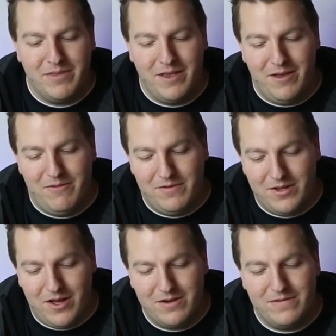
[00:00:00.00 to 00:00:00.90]

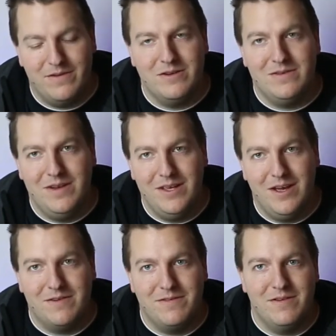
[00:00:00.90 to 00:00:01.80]
Photographers,
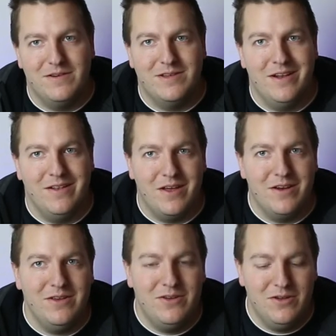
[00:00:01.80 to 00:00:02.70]
videographers, and a lot
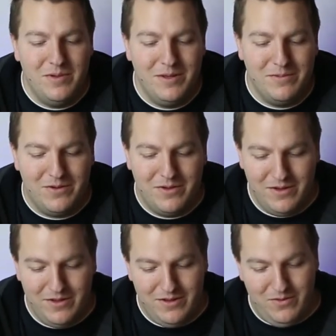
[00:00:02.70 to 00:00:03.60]
of YouTube people
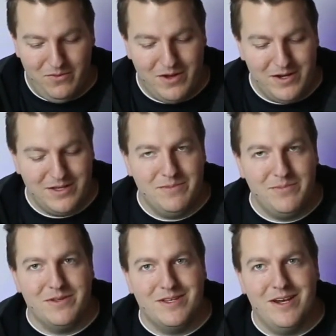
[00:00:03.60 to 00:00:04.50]
want a
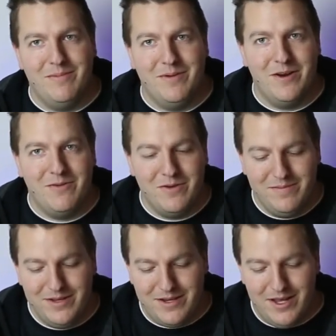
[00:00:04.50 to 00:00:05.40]
simple setup. I don't want
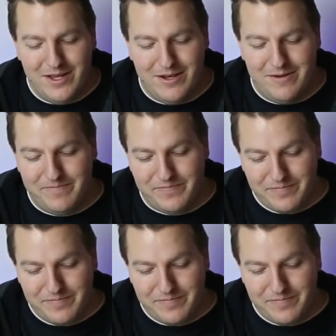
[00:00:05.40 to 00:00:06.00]
to be taking